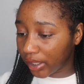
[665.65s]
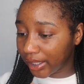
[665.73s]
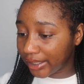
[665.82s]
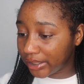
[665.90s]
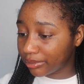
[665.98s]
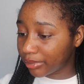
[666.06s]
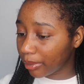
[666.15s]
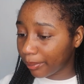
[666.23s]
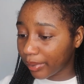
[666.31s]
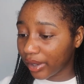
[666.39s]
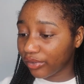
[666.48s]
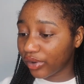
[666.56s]
Lady
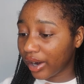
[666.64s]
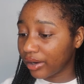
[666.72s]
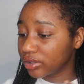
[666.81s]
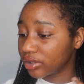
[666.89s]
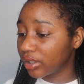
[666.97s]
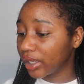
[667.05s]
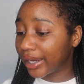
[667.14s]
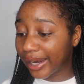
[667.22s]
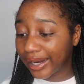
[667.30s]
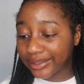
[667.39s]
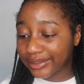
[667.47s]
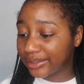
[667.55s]
Macbeth, character
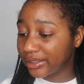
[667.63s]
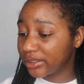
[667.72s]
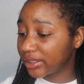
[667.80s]
analysis,